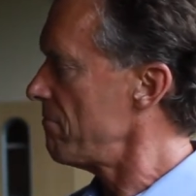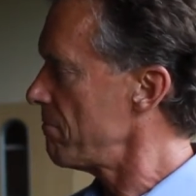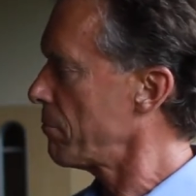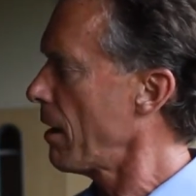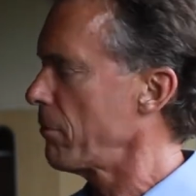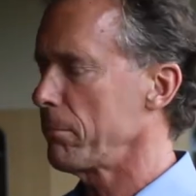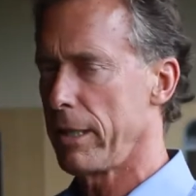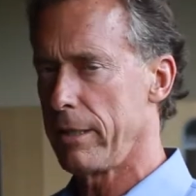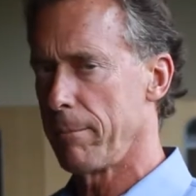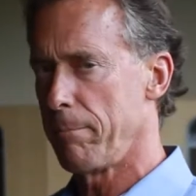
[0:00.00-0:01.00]

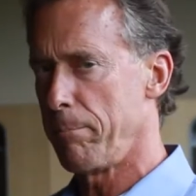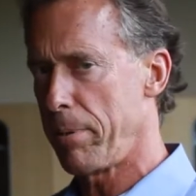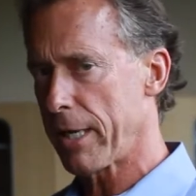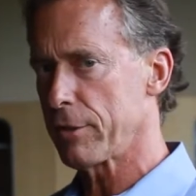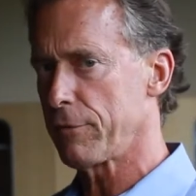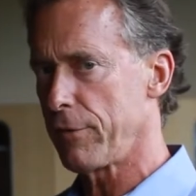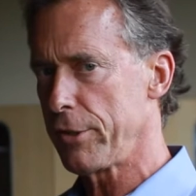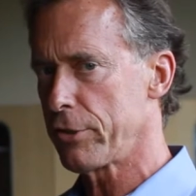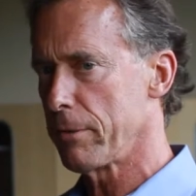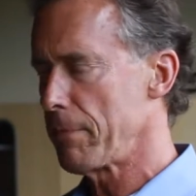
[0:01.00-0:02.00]
Probably the biggest
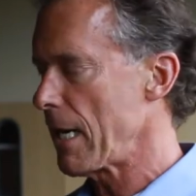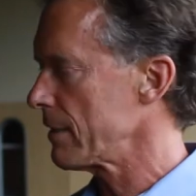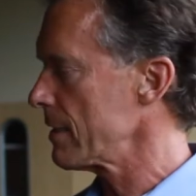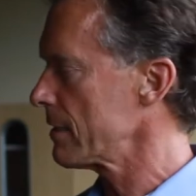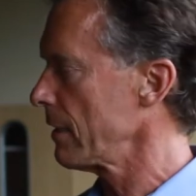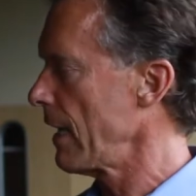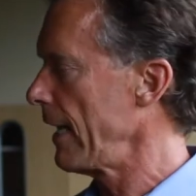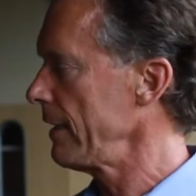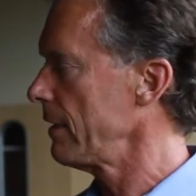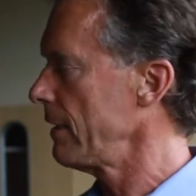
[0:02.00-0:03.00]
feature about this
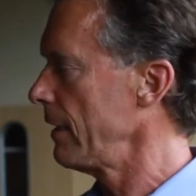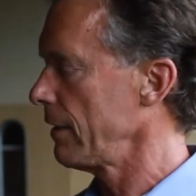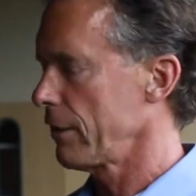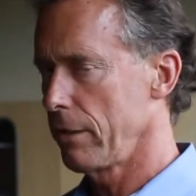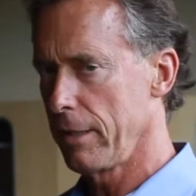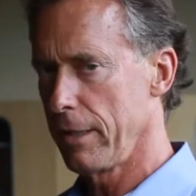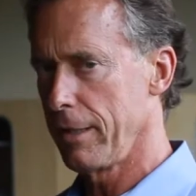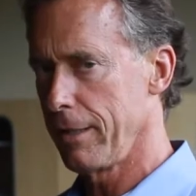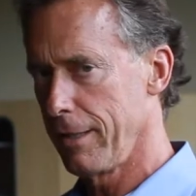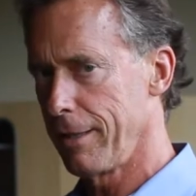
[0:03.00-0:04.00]
light and
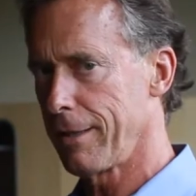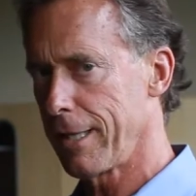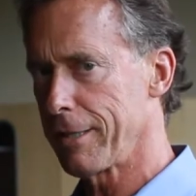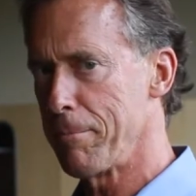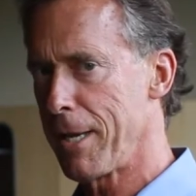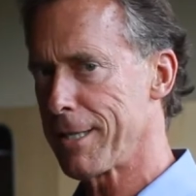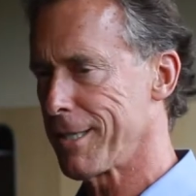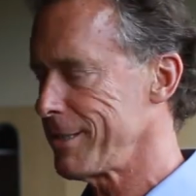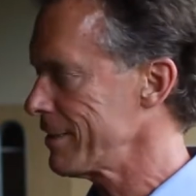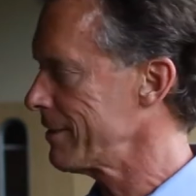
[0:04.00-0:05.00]
the thing that
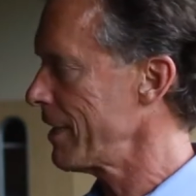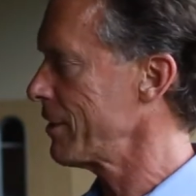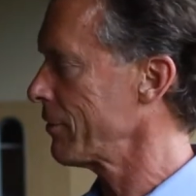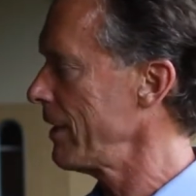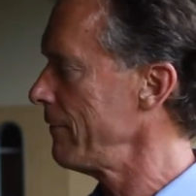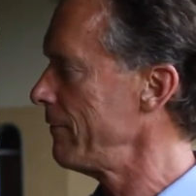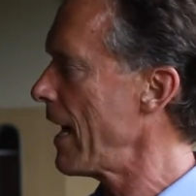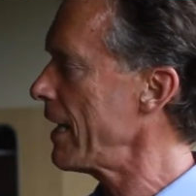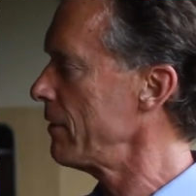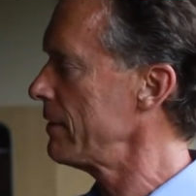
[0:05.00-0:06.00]
makes it just such a great
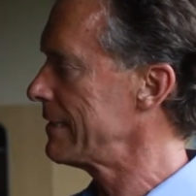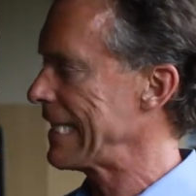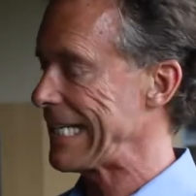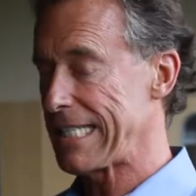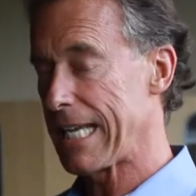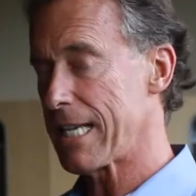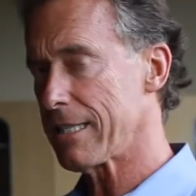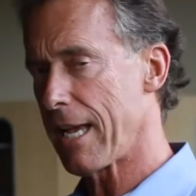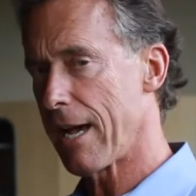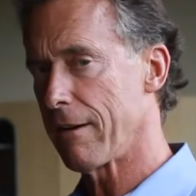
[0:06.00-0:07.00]
value is that it
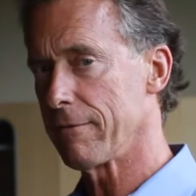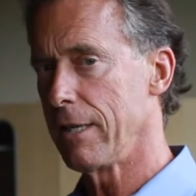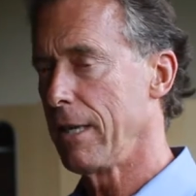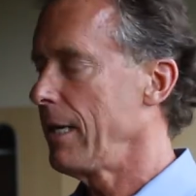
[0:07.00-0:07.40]
does have